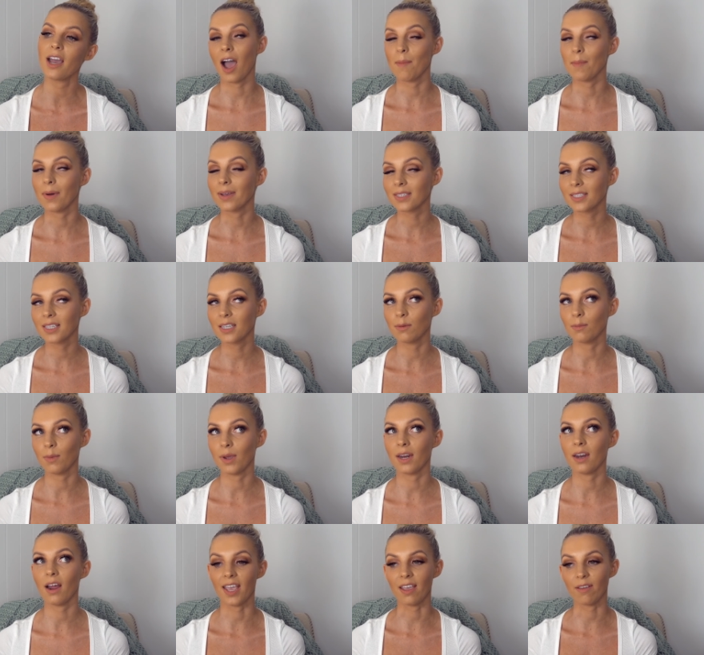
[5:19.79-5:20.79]
I must
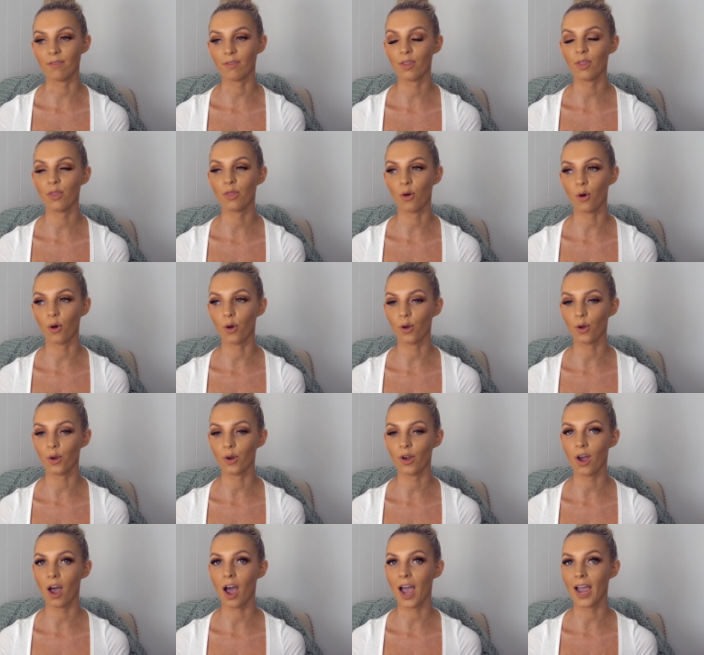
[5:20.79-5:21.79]
admit even though
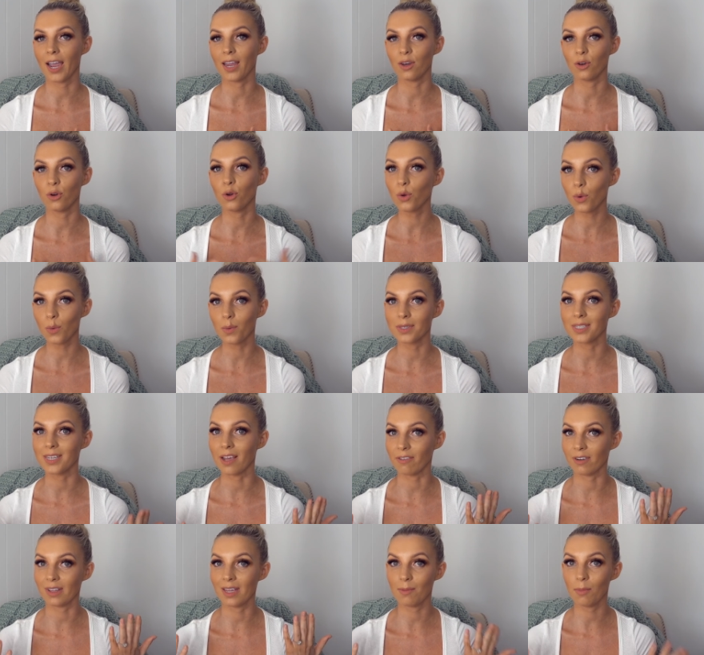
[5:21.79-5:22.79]
I knew it was
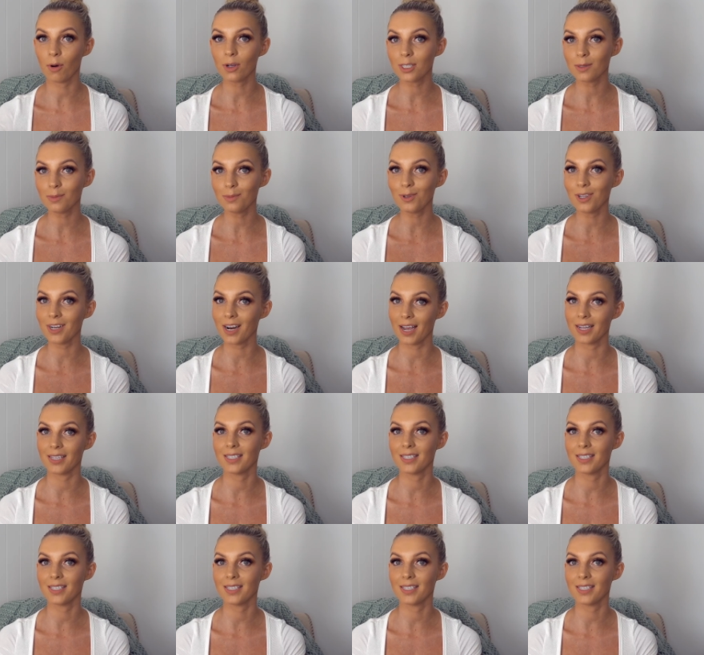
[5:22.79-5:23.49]
definitely possible and I